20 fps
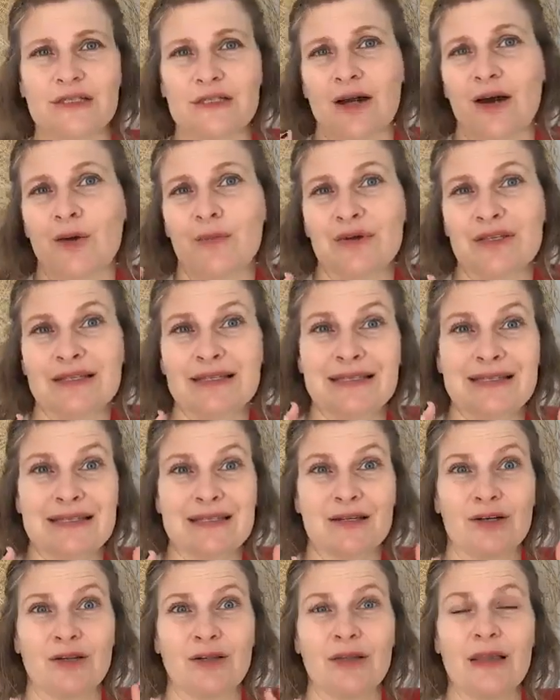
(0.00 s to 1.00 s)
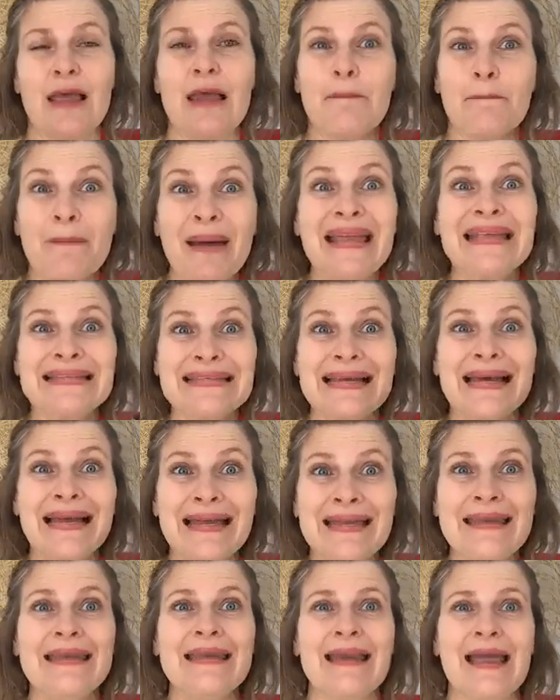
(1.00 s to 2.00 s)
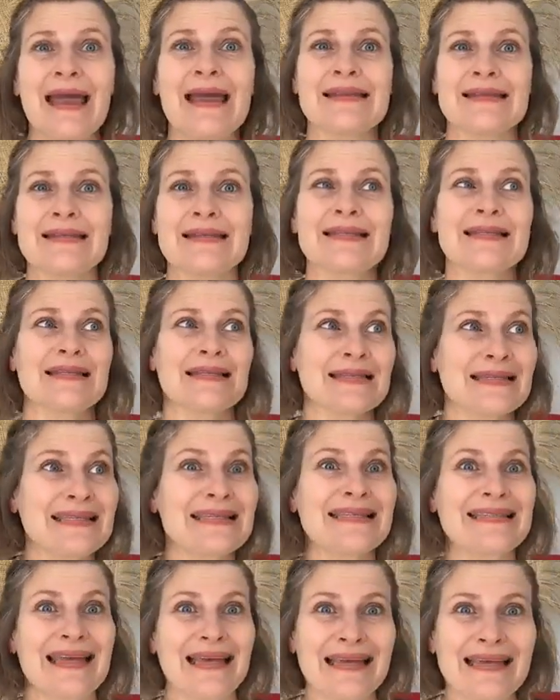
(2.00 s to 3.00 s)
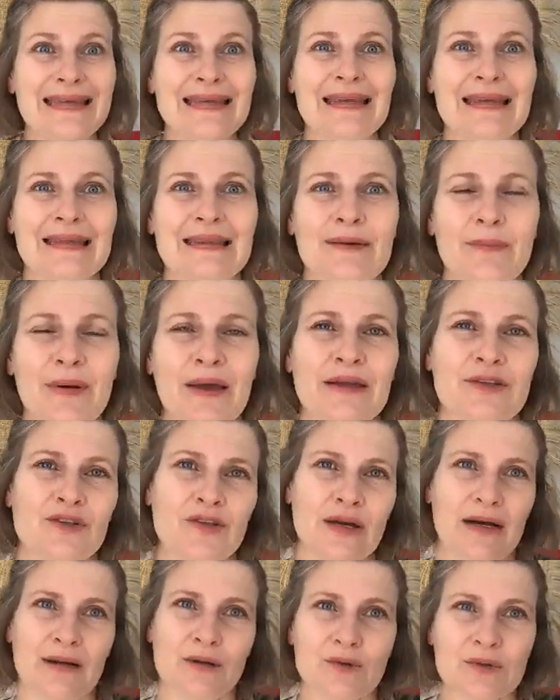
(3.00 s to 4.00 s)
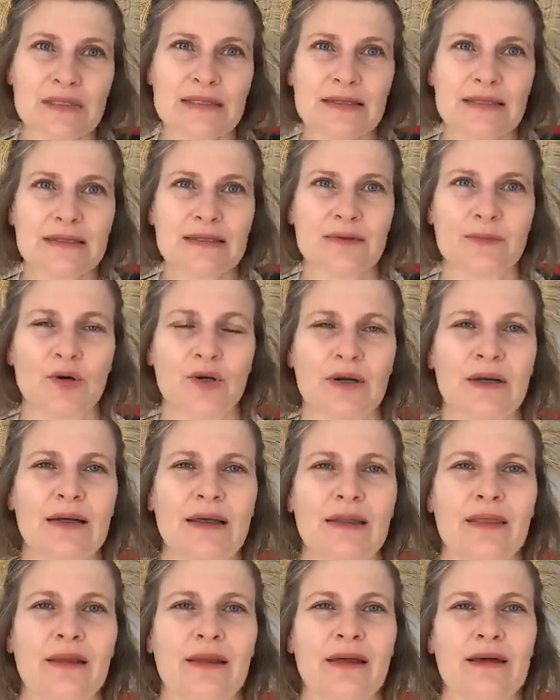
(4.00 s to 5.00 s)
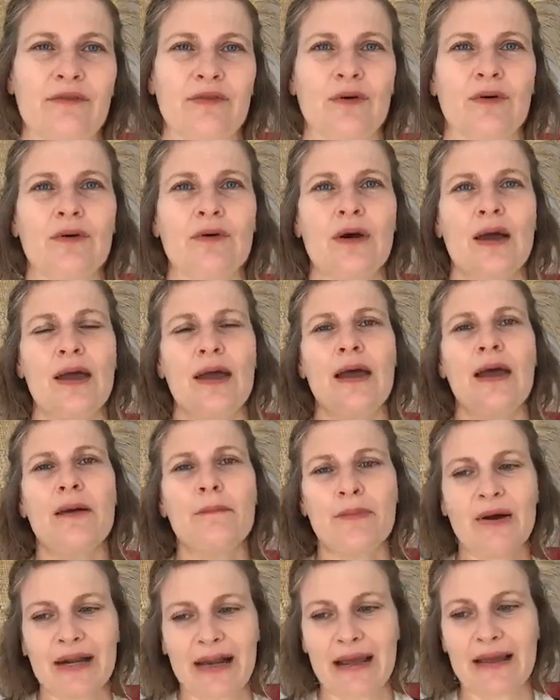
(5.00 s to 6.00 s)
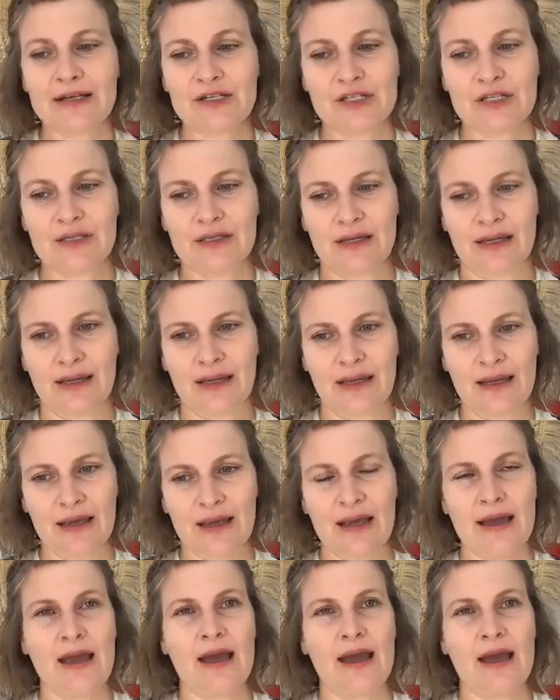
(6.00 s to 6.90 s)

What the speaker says: style, but still maintaining and sustaining the patriarchal system on another level, but actually